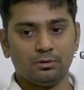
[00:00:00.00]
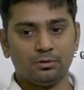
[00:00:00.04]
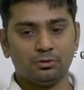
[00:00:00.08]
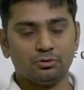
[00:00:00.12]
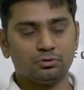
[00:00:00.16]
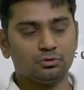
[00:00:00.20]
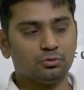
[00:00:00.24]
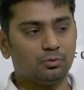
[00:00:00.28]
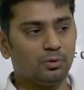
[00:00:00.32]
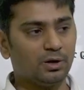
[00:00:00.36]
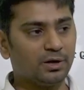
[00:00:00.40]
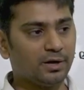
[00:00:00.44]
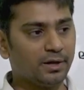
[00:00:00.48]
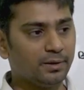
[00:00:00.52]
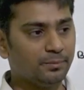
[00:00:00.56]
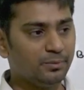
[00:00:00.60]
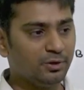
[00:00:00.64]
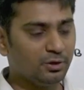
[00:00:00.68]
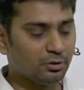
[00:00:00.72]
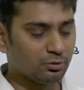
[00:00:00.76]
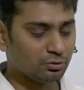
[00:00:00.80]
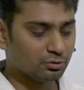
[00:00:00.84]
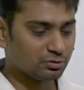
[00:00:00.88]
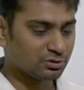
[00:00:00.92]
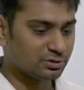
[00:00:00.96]
So what I mean
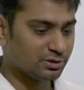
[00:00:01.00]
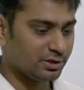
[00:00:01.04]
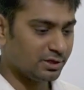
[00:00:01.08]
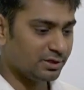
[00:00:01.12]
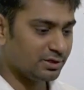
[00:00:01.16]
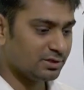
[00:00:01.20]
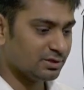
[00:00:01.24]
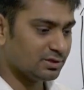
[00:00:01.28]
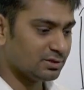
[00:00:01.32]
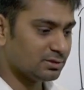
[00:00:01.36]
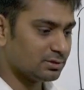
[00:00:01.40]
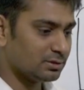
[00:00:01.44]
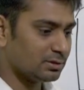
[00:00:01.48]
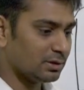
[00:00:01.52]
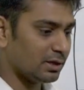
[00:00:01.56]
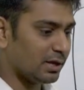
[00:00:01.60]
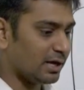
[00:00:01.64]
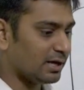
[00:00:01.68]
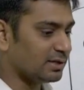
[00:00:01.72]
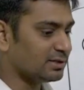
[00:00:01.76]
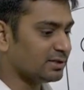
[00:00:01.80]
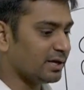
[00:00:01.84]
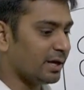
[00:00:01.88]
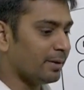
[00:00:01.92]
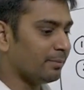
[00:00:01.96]
to say is,
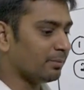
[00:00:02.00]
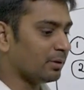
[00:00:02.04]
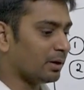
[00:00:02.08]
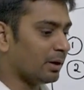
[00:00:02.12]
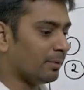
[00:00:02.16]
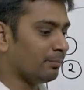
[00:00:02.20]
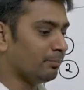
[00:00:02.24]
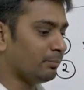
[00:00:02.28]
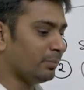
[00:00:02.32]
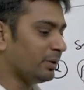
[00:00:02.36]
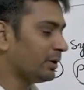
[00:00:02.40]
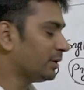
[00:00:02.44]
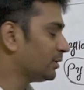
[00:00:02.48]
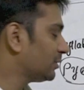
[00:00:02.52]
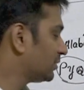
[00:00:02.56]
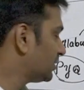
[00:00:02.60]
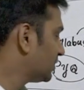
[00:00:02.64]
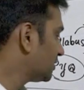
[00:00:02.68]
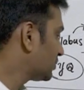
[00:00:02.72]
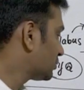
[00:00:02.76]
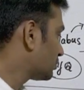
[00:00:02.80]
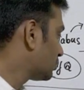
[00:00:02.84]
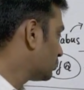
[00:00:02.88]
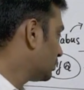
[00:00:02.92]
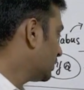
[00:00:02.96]
as I am compared
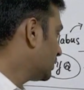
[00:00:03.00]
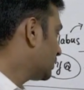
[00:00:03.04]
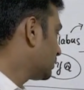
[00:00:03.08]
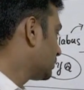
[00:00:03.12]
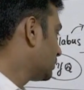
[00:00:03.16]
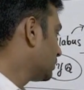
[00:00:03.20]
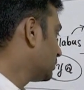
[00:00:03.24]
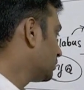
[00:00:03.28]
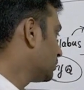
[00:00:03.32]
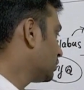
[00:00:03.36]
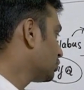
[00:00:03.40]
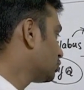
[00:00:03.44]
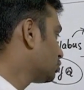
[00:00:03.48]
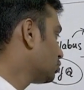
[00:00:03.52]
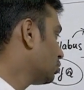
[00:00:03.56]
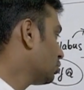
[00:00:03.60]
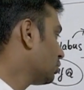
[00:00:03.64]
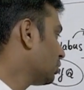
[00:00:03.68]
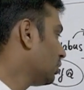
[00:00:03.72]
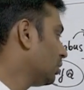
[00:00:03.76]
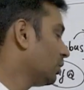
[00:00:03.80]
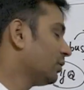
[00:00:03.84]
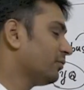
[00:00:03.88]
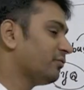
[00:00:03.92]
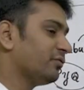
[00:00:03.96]
this with the
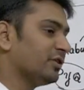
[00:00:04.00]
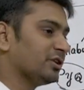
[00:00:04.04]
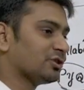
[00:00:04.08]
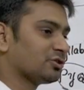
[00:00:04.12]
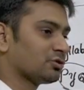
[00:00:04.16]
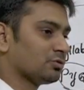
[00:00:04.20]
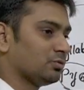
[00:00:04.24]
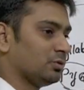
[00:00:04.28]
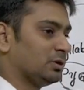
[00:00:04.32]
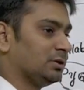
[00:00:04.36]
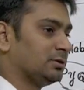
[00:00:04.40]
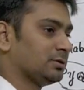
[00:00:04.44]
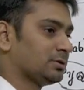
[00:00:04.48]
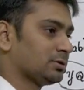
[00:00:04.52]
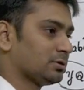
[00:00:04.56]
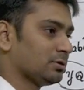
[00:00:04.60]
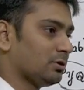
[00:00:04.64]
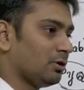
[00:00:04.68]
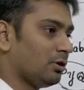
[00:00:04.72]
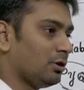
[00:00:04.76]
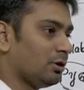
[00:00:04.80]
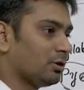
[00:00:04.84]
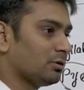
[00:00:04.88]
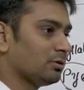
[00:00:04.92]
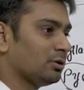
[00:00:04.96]
so-called festivals
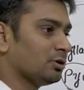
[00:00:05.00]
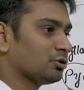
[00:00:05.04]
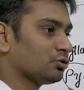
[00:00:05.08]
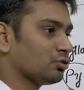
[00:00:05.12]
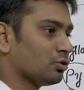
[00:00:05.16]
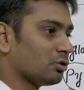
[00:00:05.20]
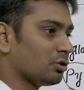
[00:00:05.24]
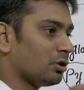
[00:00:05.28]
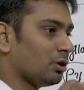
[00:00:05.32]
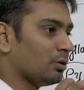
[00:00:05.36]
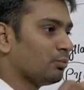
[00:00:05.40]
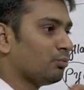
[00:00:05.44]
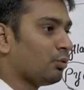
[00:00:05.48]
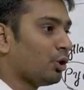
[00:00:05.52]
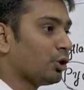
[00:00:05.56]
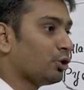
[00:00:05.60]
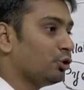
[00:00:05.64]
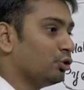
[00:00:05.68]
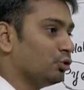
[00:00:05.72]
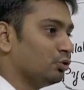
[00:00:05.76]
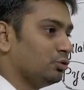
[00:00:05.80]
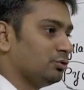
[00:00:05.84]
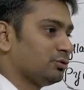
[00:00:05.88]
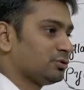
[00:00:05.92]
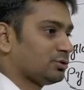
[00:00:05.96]
or the so-called
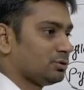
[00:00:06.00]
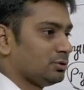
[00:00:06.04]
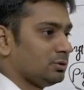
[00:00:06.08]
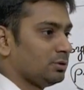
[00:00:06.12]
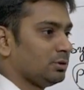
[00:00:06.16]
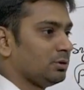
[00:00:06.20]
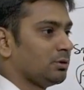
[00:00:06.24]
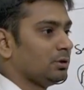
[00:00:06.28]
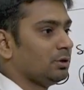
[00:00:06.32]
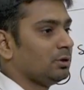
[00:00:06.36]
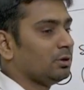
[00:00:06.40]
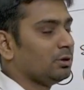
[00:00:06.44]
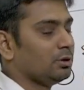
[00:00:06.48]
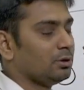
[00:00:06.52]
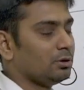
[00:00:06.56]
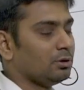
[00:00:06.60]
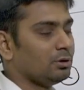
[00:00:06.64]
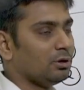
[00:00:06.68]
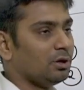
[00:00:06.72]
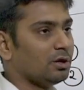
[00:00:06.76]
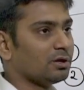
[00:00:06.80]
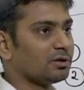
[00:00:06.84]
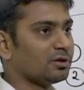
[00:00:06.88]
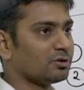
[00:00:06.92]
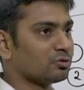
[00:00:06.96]
modules
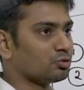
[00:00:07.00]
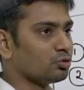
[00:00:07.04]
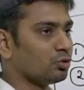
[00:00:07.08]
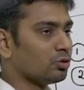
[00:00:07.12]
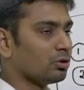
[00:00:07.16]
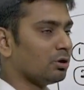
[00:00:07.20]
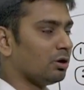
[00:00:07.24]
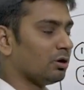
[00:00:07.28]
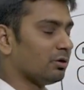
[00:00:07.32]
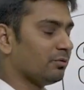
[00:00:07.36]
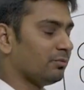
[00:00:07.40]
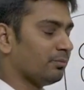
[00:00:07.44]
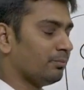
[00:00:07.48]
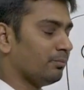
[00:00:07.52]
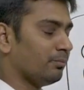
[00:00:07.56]
or so-called